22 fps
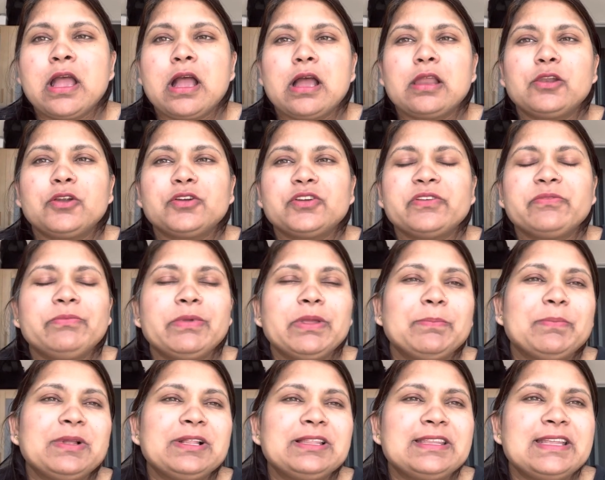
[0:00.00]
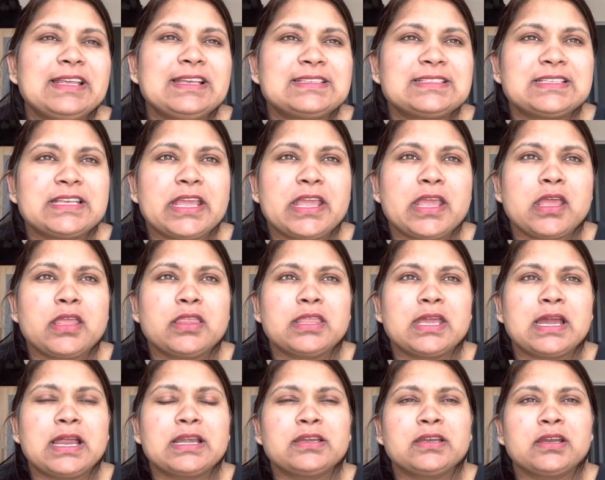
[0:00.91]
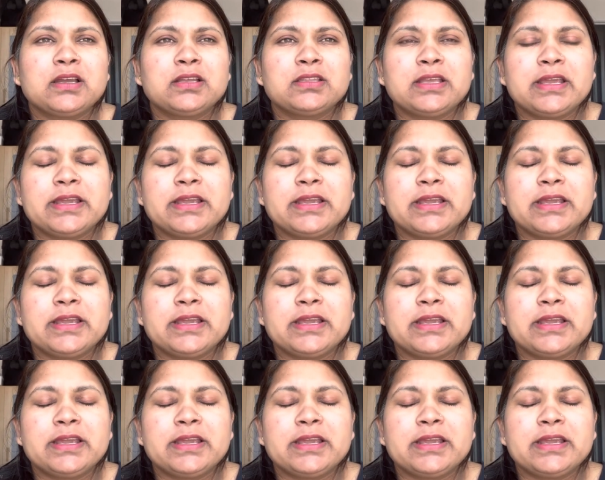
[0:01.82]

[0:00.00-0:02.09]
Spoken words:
A lot of people, they say that